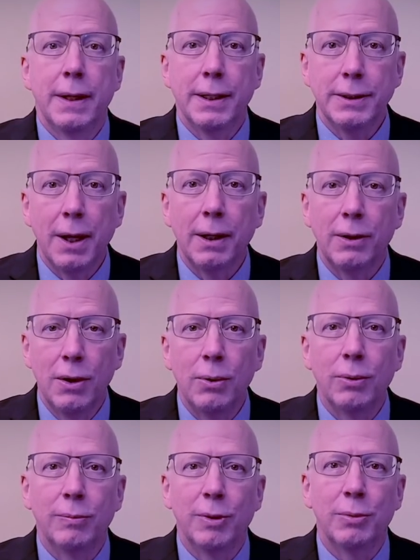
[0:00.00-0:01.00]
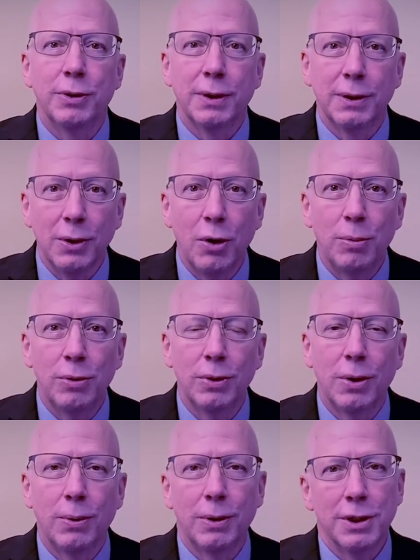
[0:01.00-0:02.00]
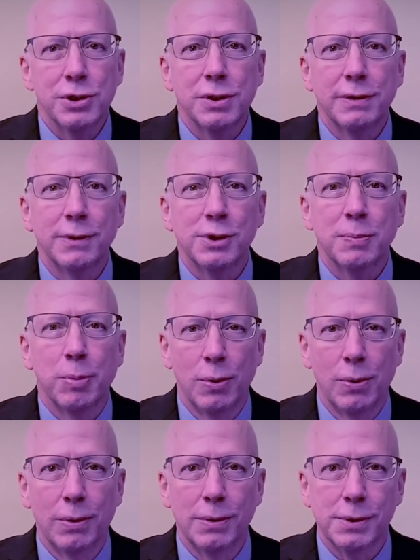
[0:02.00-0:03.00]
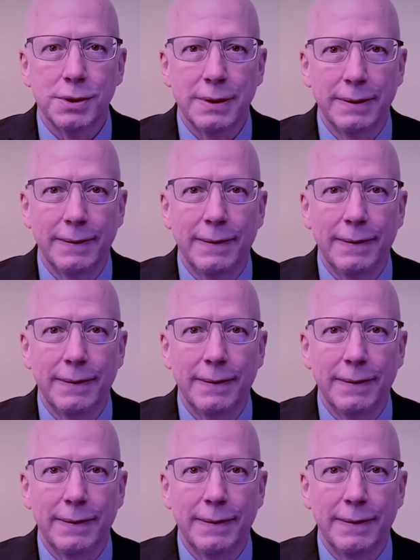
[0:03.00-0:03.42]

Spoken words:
And not alone, but with a global coalition of explorers.